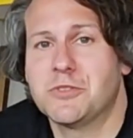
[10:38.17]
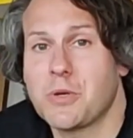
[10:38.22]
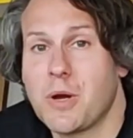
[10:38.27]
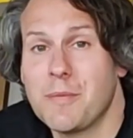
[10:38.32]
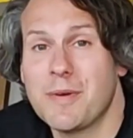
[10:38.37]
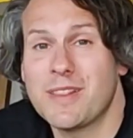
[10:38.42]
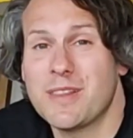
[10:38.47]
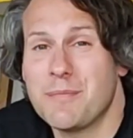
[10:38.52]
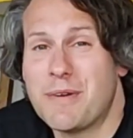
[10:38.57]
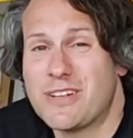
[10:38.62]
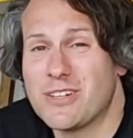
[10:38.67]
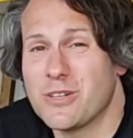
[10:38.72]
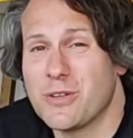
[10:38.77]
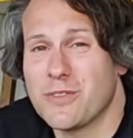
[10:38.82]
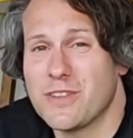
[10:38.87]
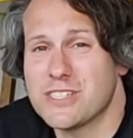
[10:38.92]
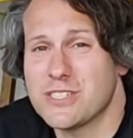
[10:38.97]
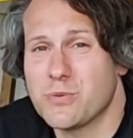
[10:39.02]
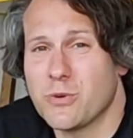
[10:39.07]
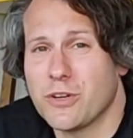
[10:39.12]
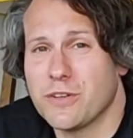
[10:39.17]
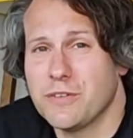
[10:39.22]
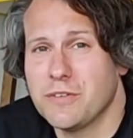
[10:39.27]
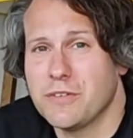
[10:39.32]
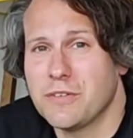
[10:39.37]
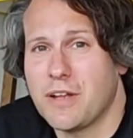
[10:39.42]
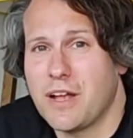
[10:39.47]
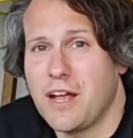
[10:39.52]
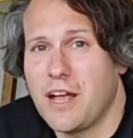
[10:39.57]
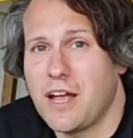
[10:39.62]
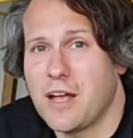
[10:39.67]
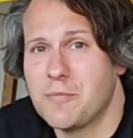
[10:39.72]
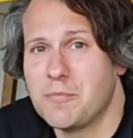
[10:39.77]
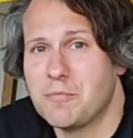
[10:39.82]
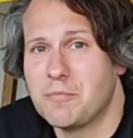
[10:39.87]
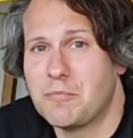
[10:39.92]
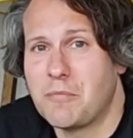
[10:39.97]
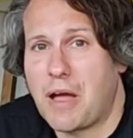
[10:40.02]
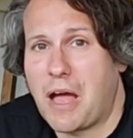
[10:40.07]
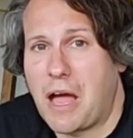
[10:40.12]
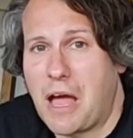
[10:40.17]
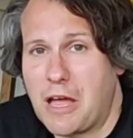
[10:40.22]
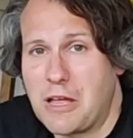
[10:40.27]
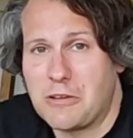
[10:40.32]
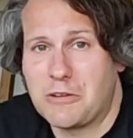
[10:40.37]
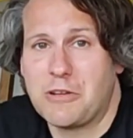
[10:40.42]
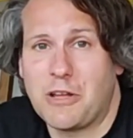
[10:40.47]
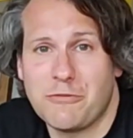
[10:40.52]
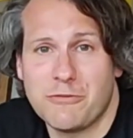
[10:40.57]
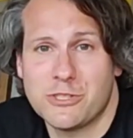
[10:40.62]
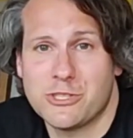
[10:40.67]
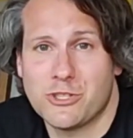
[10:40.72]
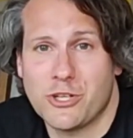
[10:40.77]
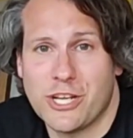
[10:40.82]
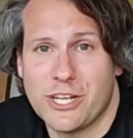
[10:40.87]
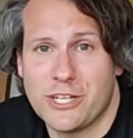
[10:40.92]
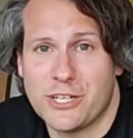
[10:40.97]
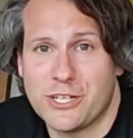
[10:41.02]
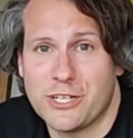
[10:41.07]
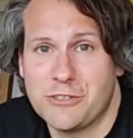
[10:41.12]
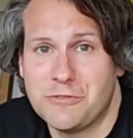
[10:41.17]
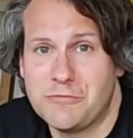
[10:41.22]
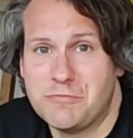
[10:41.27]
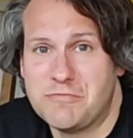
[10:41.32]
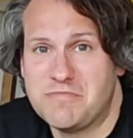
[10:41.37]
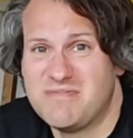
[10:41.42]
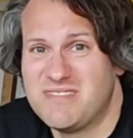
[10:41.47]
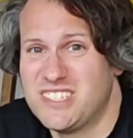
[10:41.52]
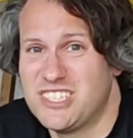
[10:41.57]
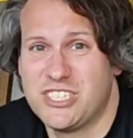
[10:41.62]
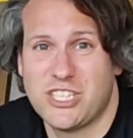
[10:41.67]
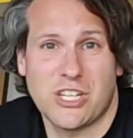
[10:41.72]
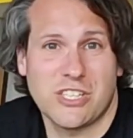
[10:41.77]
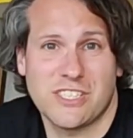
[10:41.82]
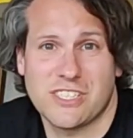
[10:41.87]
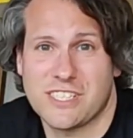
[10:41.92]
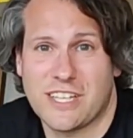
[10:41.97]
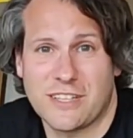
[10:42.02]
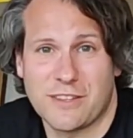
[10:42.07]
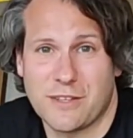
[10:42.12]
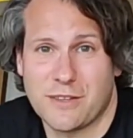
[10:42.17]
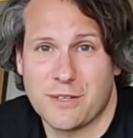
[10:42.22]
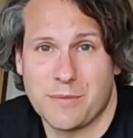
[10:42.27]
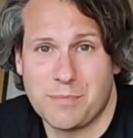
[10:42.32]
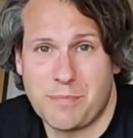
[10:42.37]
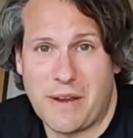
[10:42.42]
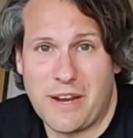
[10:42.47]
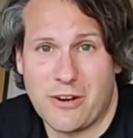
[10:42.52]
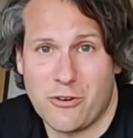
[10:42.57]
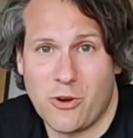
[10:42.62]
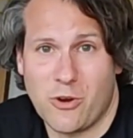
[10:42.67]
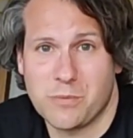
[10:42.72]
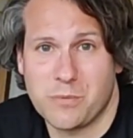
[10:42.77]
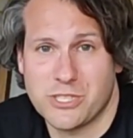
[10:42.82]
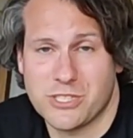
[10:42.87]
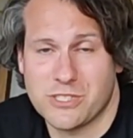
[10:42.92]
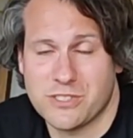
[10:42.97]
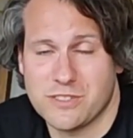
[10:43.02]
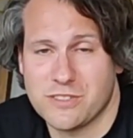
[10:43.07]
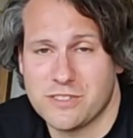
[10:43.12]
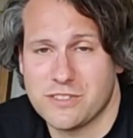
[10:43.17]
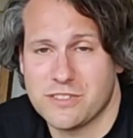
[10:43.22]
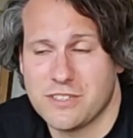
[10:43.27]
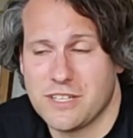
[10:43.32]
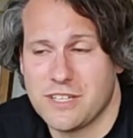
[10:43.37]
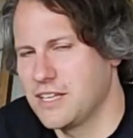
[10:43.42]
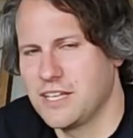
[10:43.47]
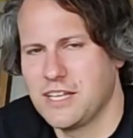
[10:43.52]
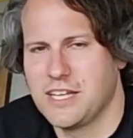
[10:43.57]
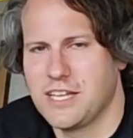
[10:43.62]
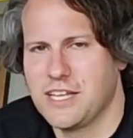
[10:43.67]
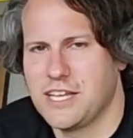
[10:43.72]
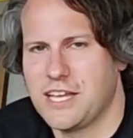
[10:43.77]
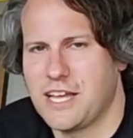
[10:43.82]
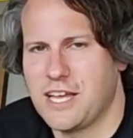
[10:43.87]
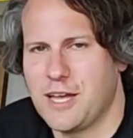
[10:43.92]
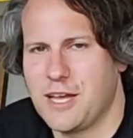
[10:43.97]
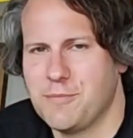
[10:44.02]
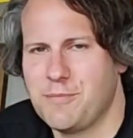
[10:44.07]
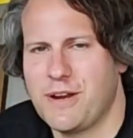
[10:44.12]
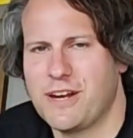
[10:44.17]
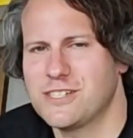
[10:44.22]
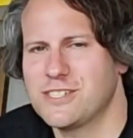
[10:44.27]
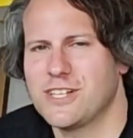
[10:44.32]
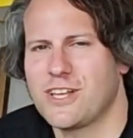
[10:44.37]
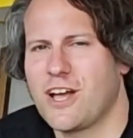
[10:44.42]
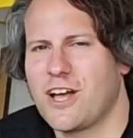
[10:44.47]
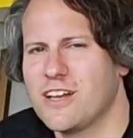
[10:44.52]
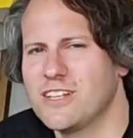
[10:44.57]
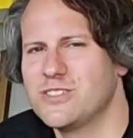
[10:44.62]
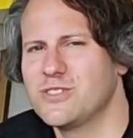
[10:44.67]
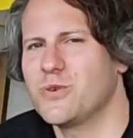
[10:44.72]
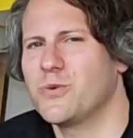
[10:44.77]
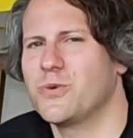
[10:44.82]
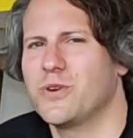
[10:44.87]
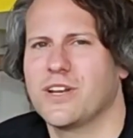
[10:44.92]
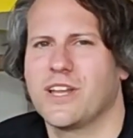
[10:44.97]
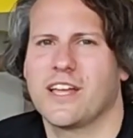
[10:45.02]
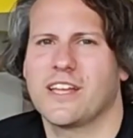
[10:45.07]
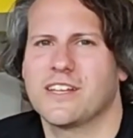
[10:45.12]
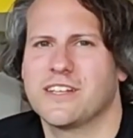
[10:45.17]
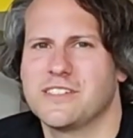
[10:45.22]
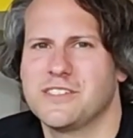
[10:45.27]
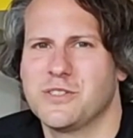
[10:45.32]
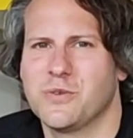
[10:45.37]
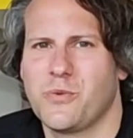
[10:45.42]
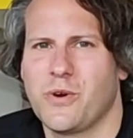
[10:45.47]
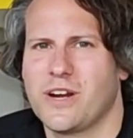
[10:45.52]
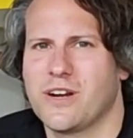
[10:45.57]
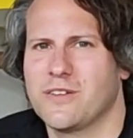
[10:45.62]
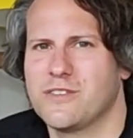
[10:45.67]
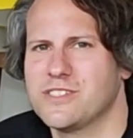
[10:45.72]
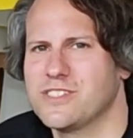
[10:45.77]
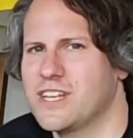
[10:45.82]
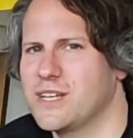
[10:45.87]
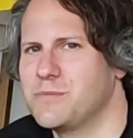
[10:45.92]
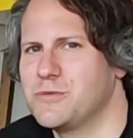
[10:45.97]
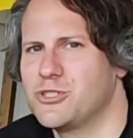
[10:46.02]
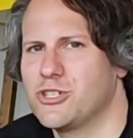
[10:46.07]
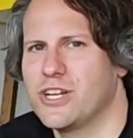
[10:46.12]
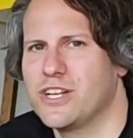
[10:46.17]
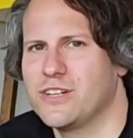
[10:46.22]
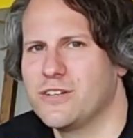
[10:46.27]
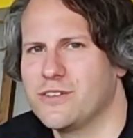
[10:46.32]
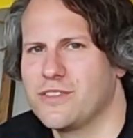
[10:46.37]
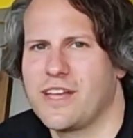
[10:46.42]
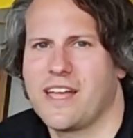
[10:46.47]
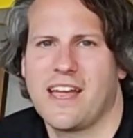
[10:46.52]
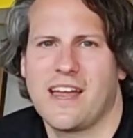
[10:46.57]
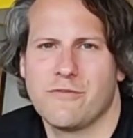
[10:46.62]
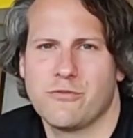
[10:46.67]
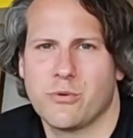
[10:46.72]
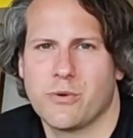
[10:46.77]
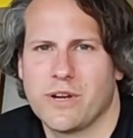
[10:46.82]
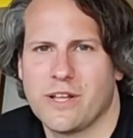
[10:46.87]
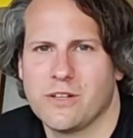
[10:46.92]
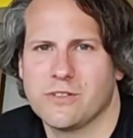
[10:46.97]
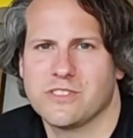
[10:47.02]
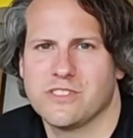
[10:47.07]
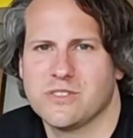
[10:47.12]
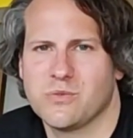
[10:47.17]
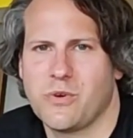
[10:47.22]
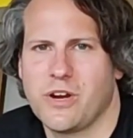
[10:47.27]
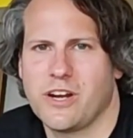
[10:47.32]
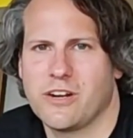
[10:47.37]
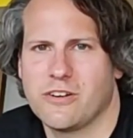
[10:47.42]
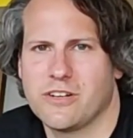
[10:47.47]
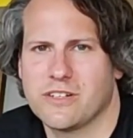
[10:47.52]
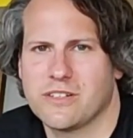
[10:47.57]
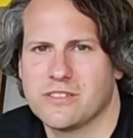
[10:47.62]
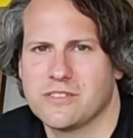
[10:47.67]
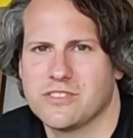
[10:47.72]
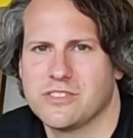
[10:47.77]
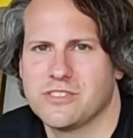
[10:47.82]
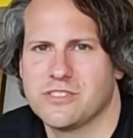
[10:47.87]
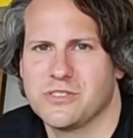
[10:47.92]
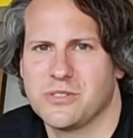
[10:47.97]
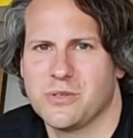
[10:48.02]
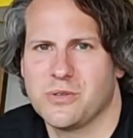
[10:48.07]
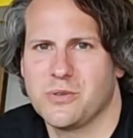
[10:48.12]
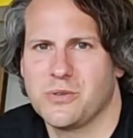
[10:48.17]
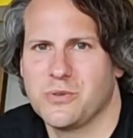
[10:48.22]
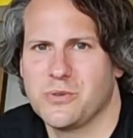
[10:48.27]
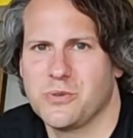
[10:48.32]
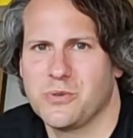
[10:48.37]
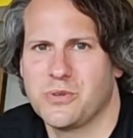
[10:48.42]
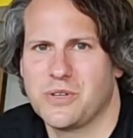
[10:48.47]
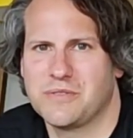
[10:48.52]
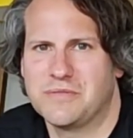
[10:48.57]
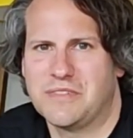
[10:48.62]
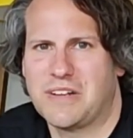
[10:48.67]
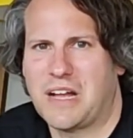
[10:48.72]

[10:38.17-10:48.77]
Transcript: So I'm in the middle on this one. Um, love the trainer, just think that they're better options. And personally, I don't like to wear the same trainer that everyone else is wearing, so